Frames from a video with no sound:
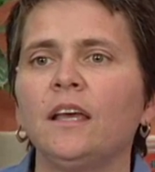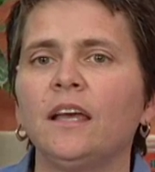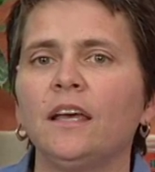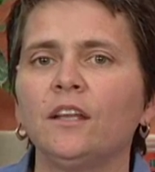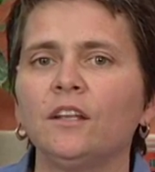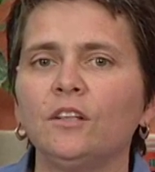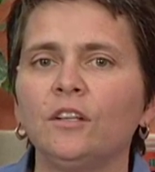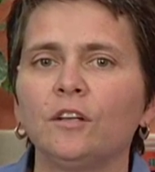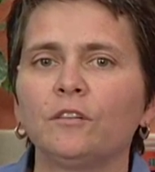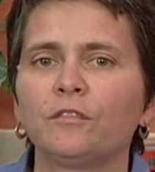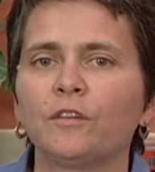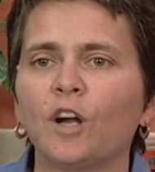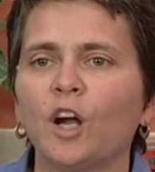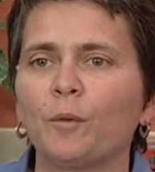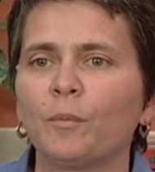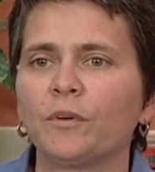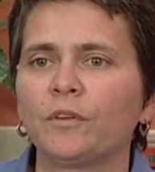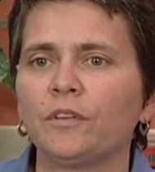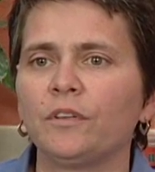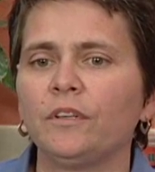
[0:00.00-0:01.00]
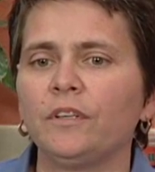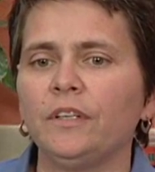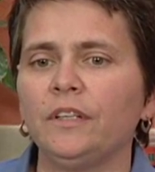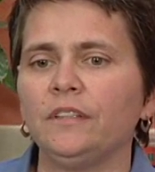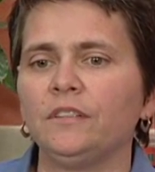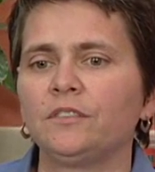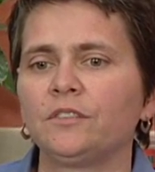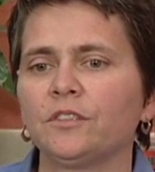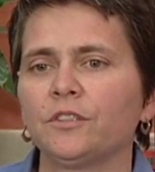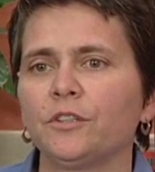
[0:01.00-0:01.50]
and to look for
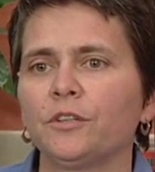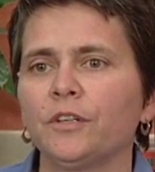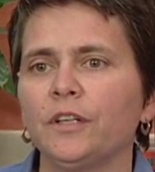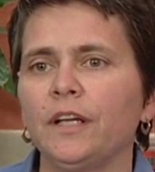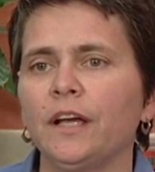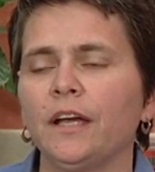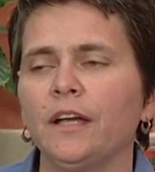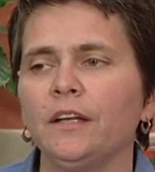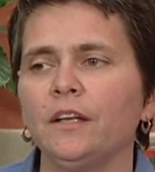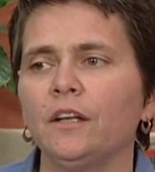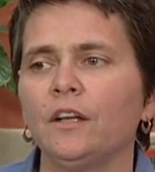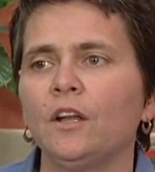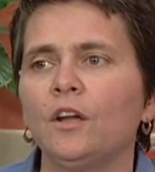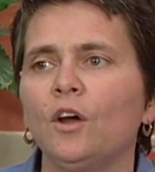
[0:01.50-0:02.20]
opportunities to create,